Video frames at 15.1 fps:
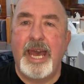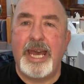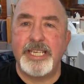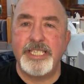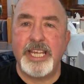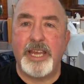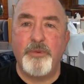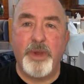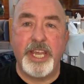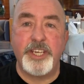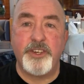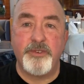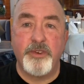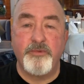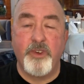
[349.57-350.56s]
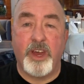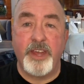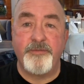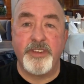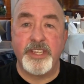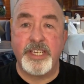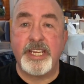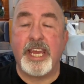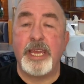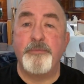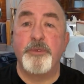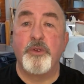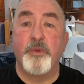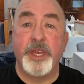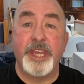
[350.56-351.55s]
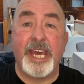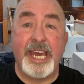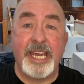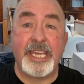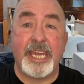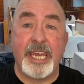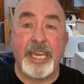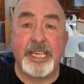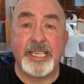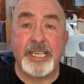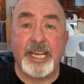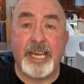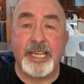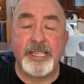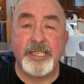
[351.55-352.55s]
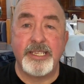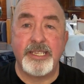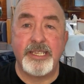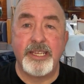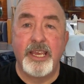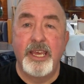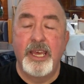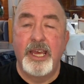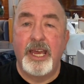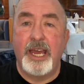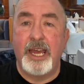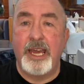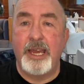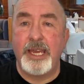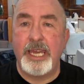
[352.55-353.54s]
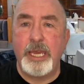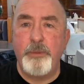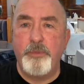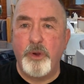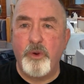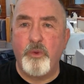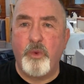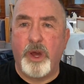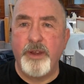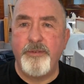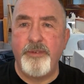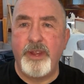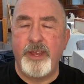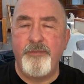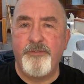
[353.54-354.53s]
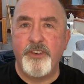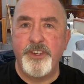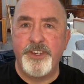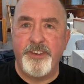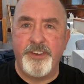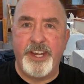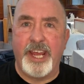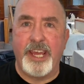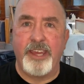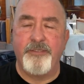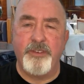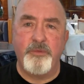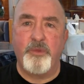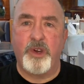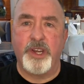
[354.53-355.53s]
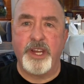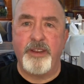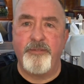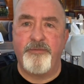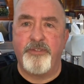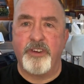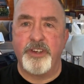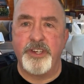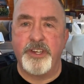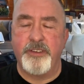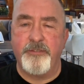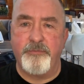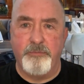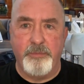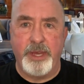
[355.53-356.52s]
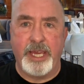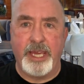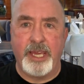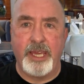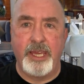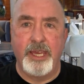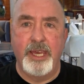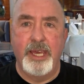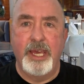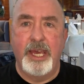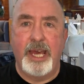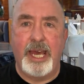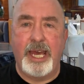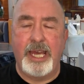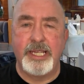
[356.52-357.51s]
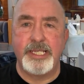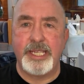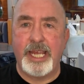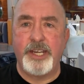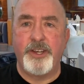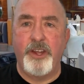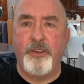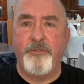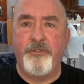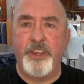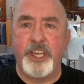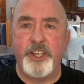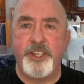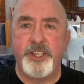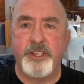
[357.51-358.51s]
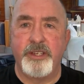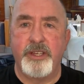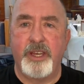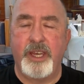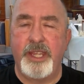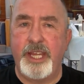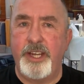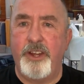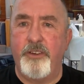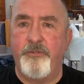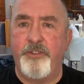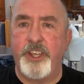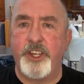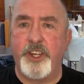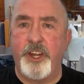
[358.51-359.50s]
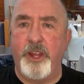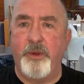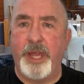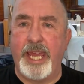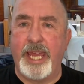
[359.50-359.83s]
As our waiter arrived at the table with our cake stands, he put one in front of Dave and one in front of me and said no fish, and then no fish, no